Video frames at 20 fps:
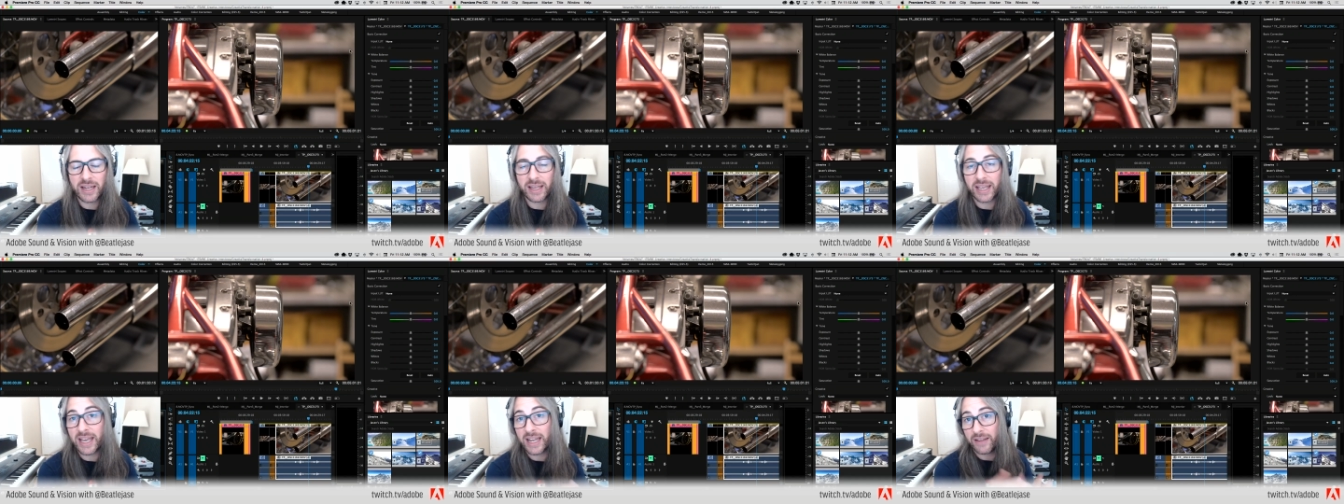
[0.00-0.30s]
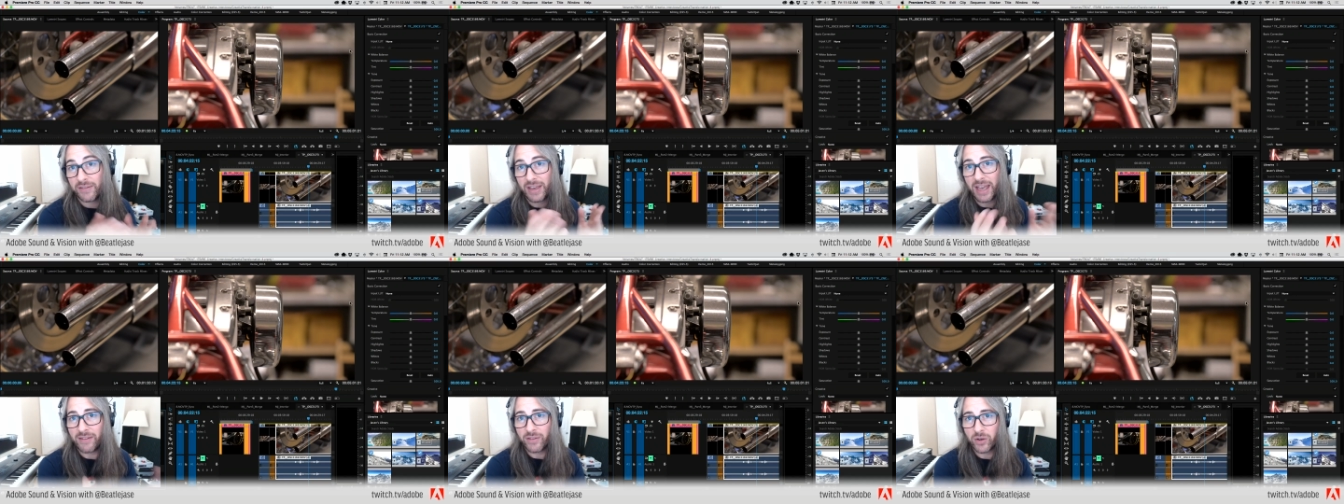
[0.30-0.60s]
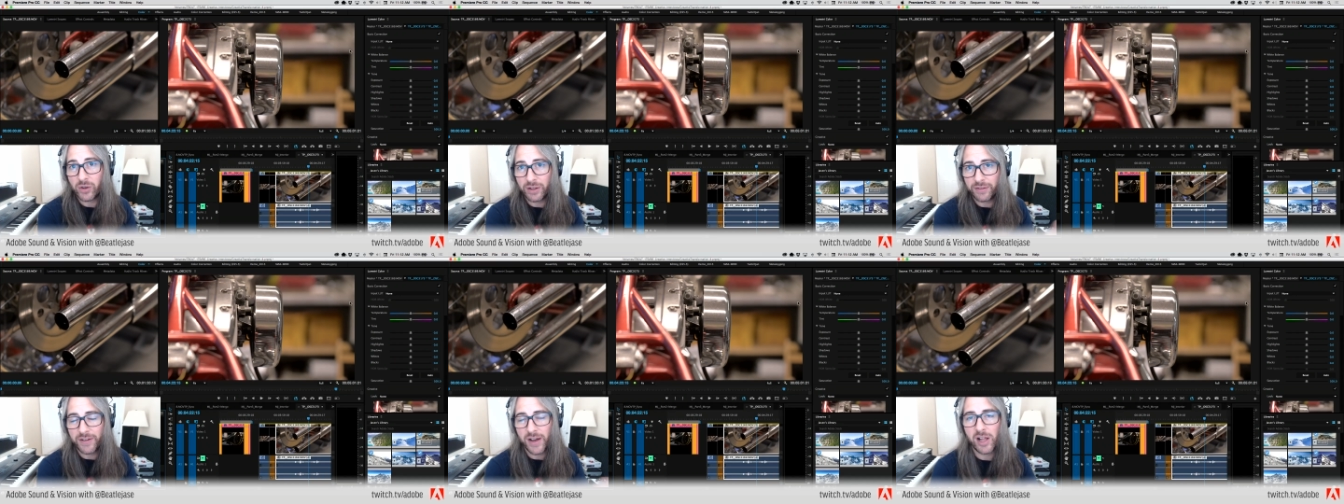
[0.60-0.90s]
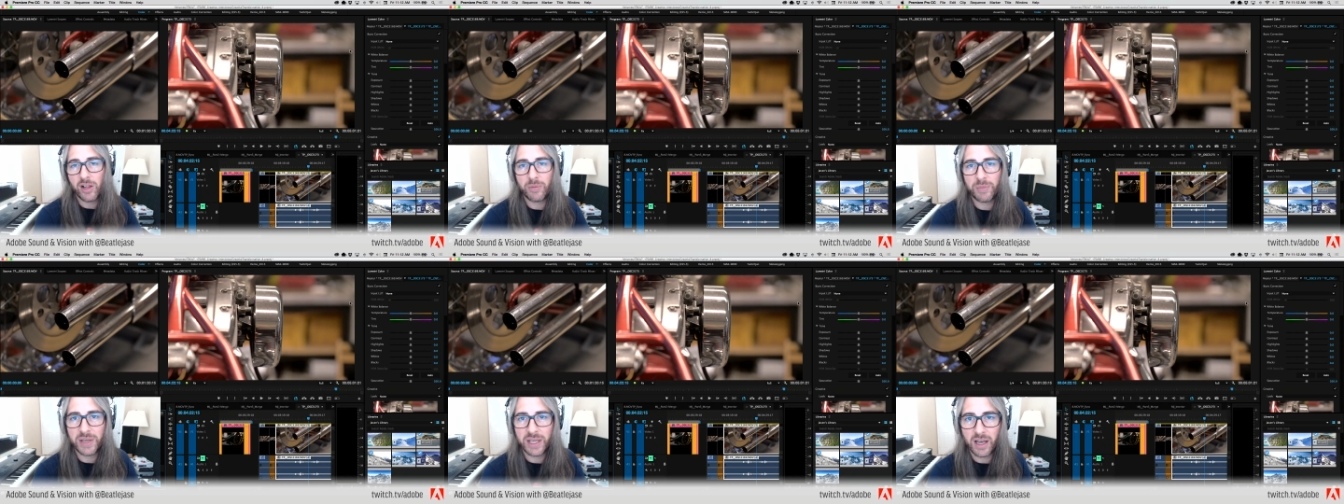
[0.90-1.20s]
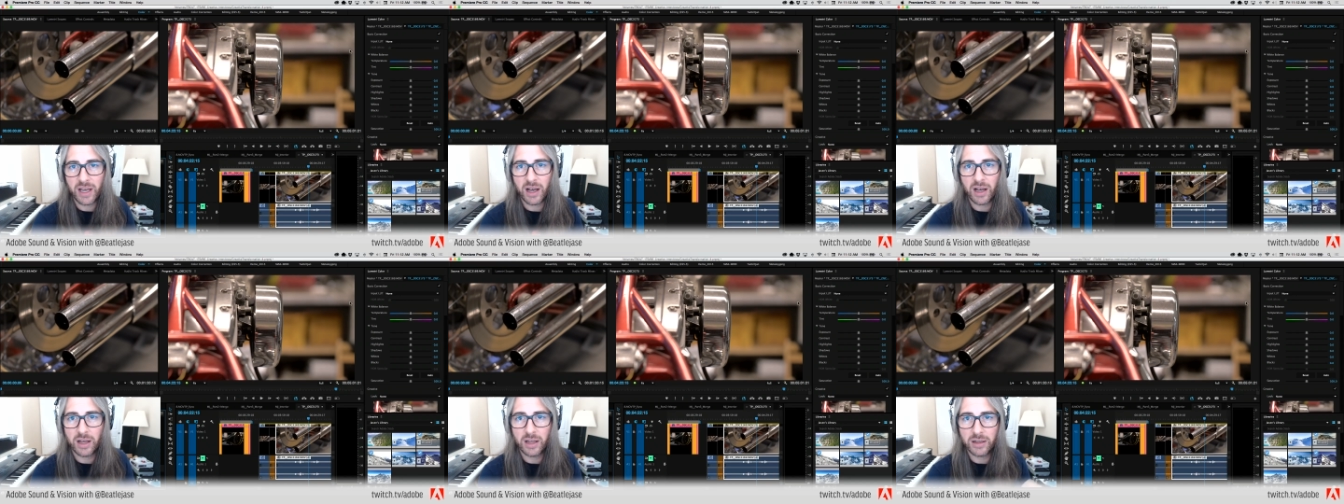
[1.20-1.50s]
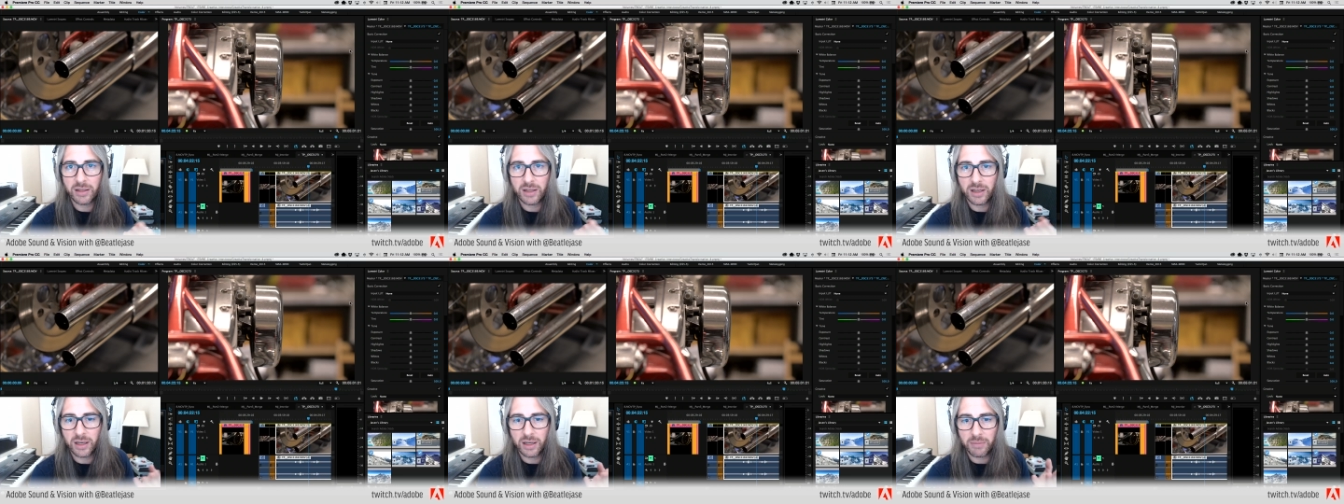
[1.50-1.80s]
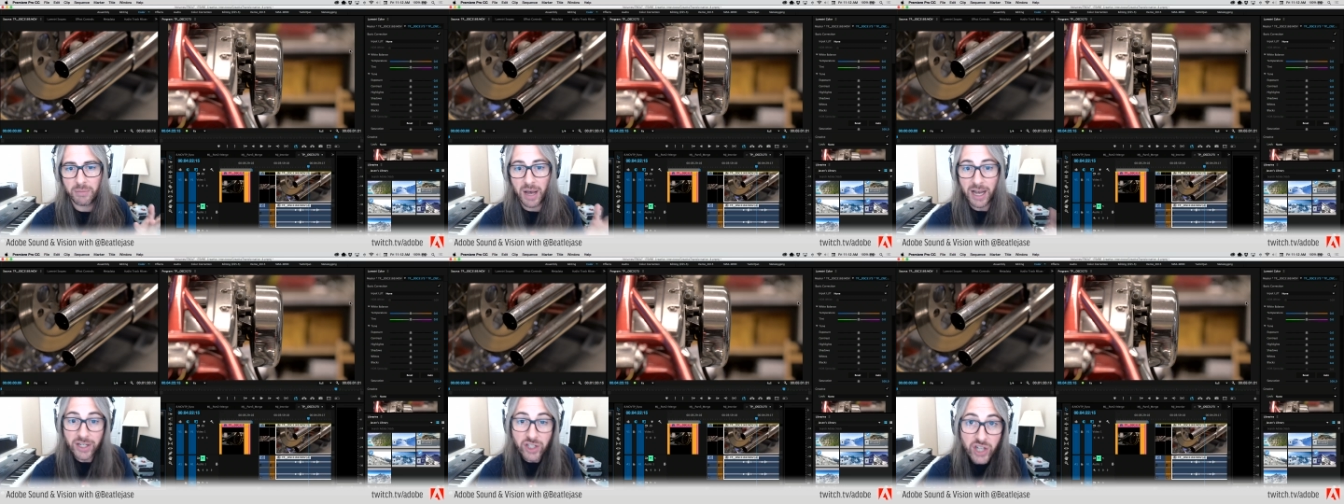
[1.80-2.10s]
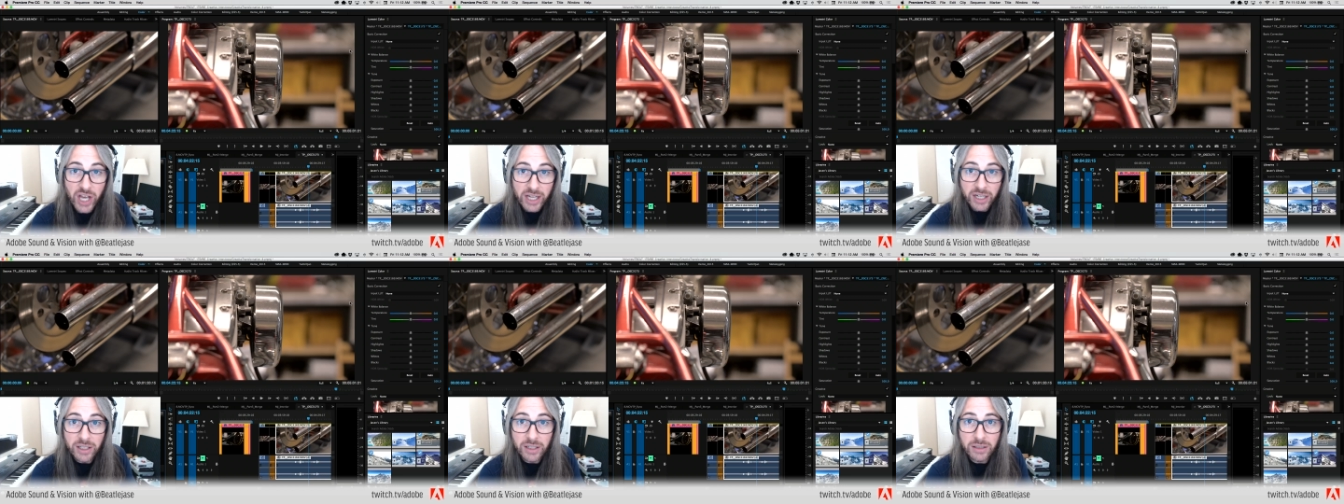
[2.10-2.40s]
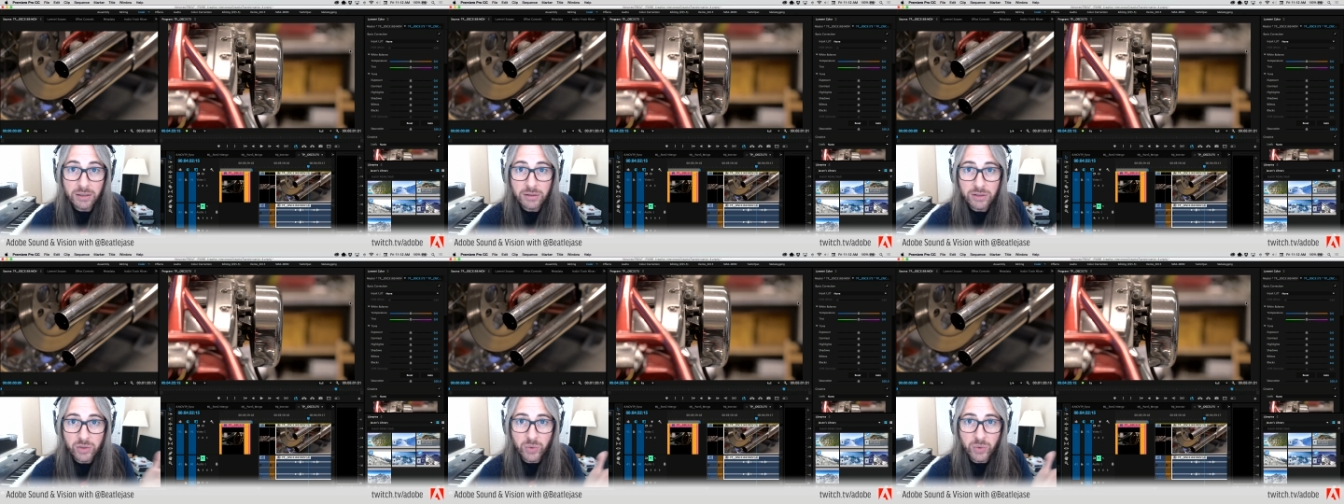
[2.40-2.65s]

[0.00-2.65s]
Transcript: Again, if you haven't already followed me on my channel,